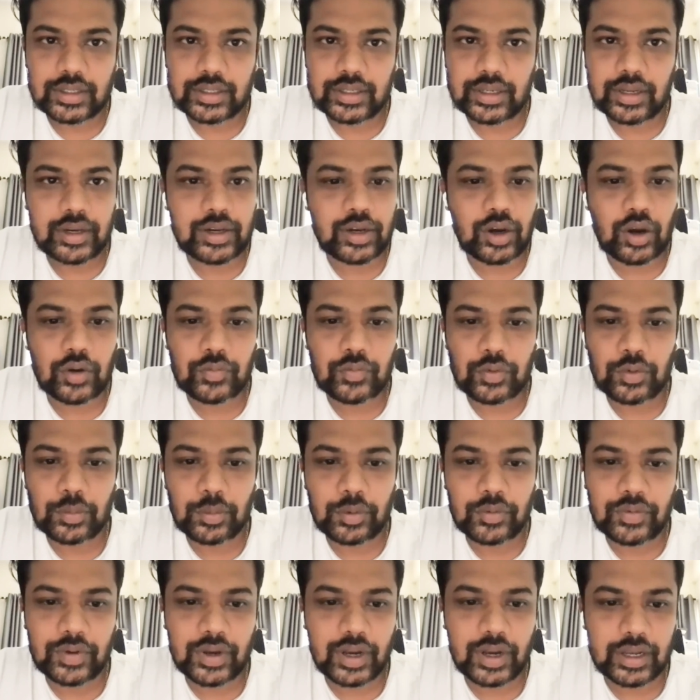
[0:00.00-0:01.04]
It's a short form
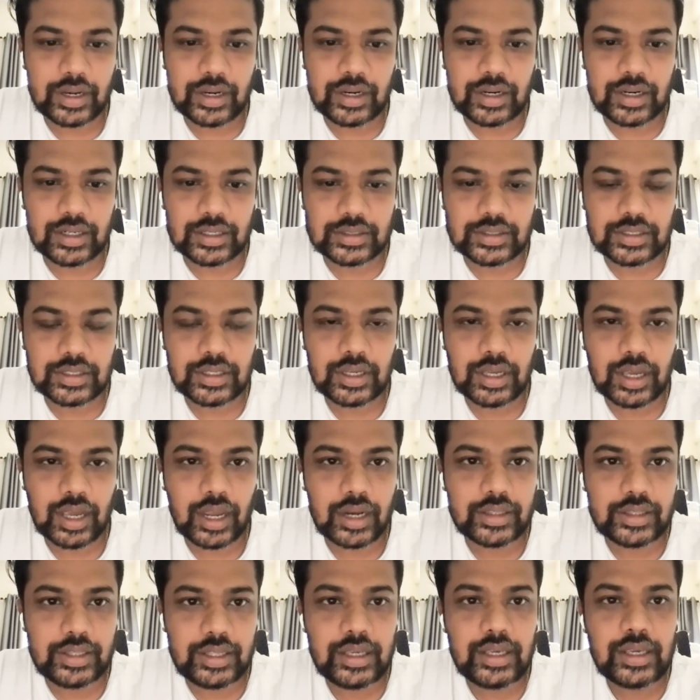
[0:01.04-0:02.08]
of agriculture,
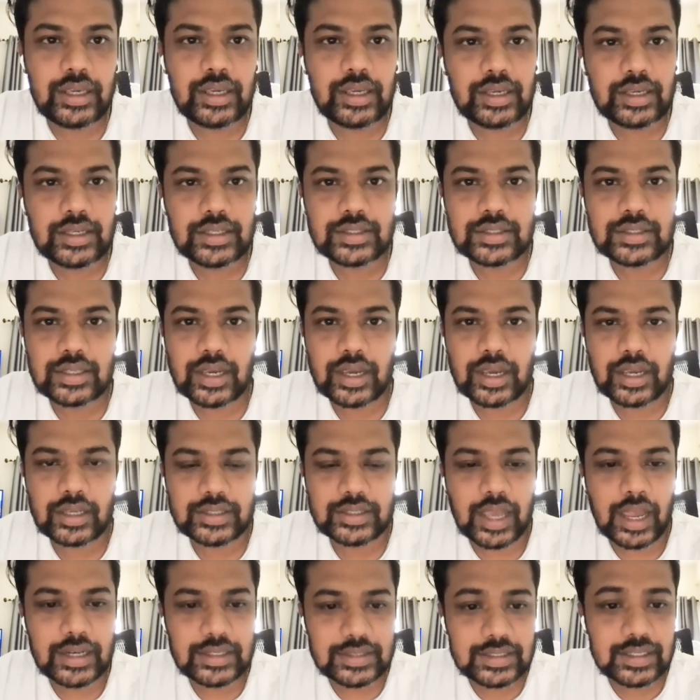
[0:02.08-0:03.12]
and Dhi is a
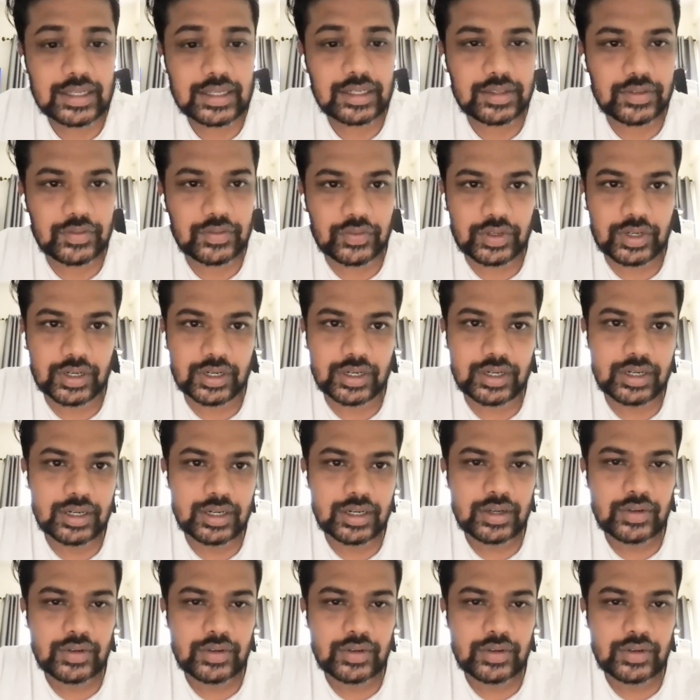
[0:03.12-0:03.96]
Sanskrit word